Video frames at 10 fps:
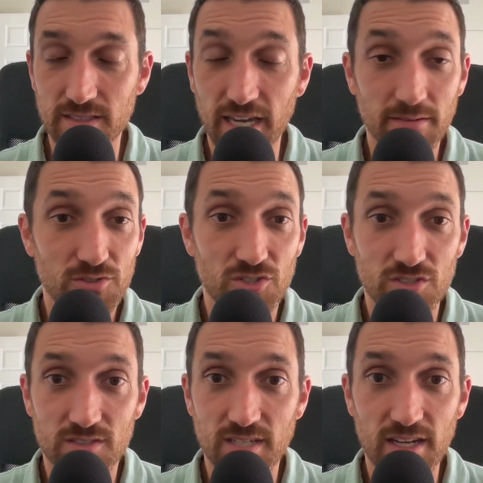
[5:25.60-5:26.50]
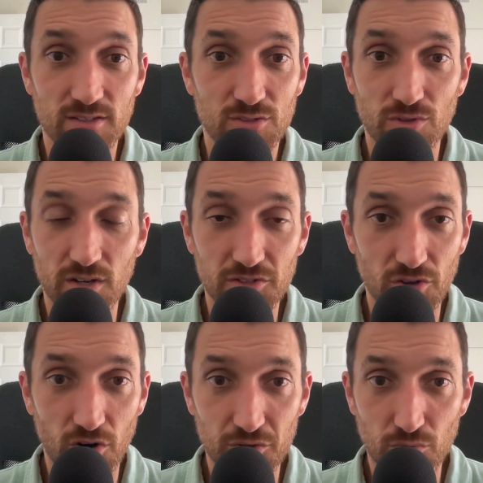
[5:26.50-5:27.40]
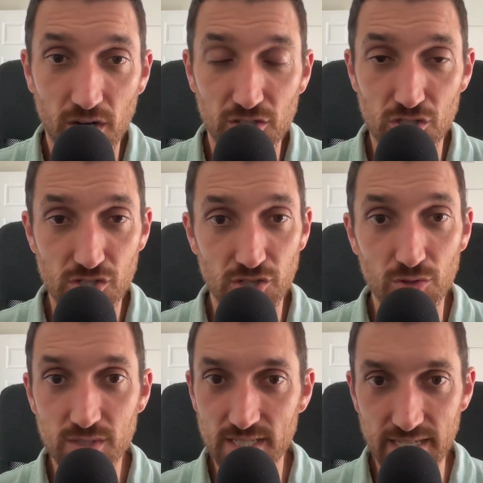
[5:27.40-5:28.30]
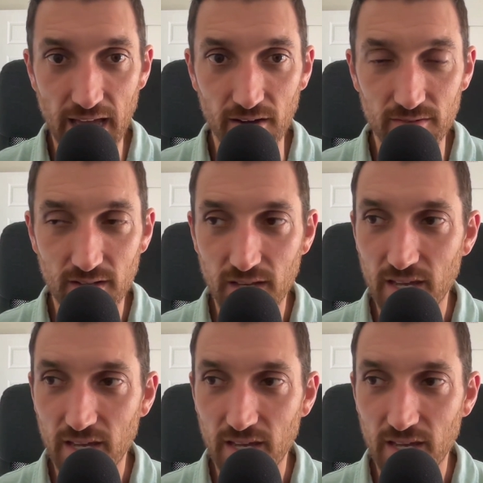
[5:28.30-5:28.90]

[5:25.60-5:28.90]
games just take too long and they're hard to watch. It slows it down.